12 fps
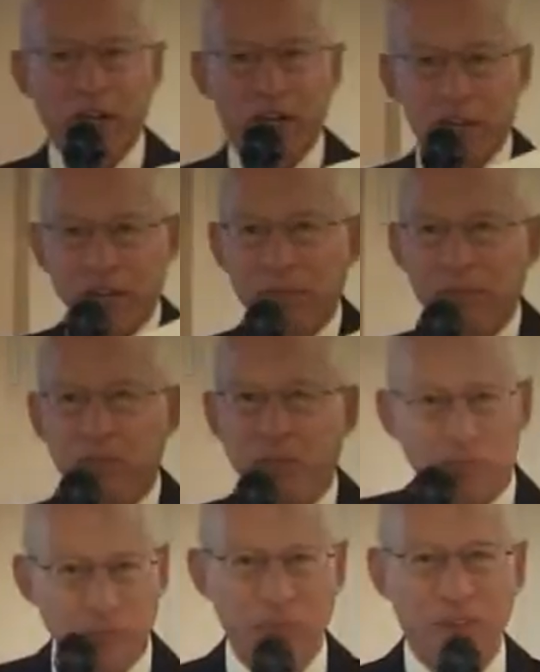
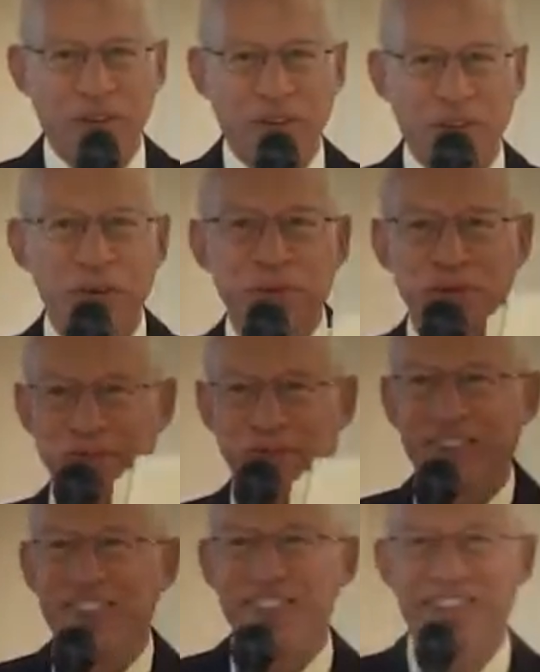Nelson, who's
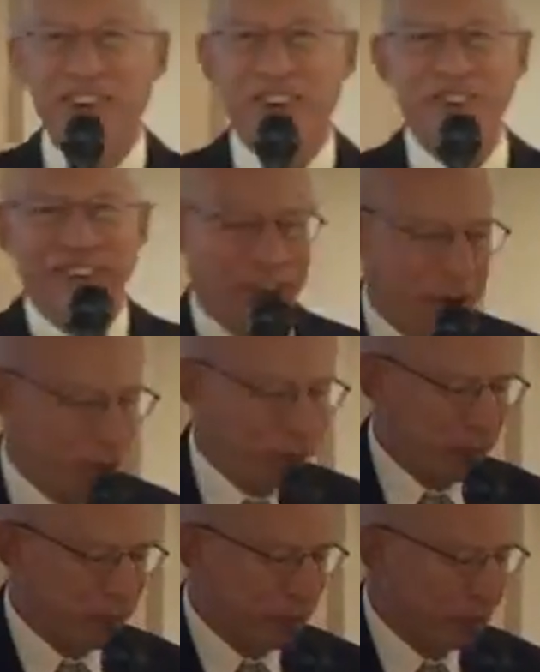over
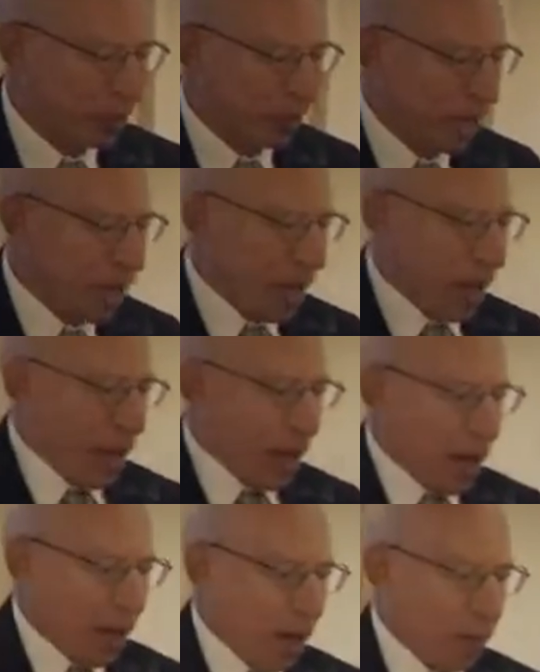there.
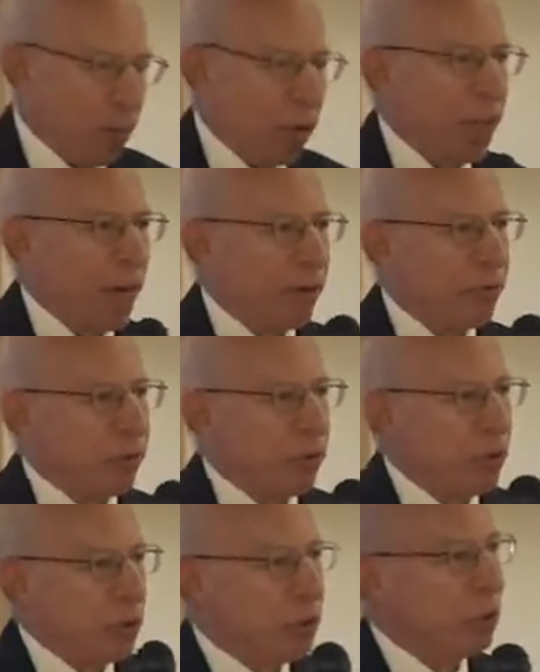We have
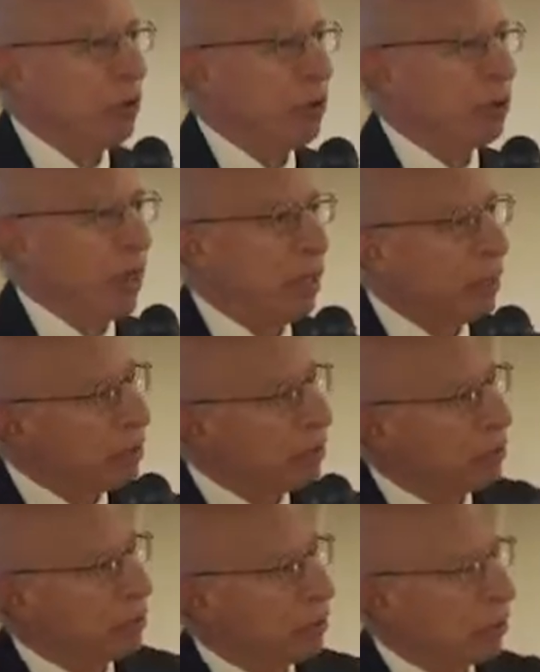Julio
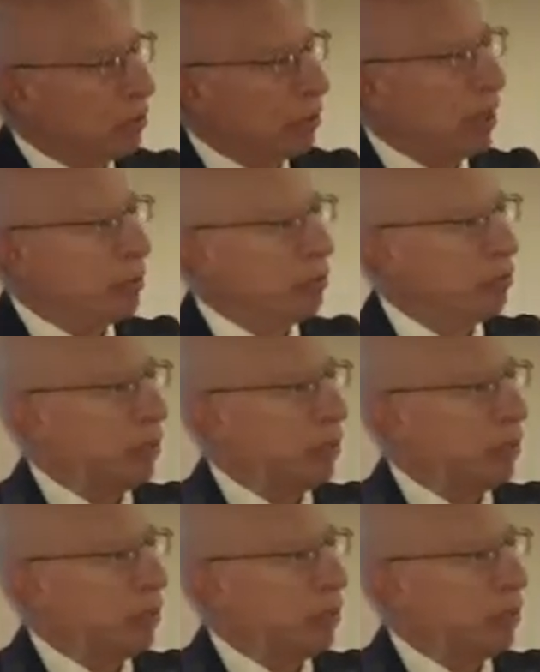Delic, who's our Director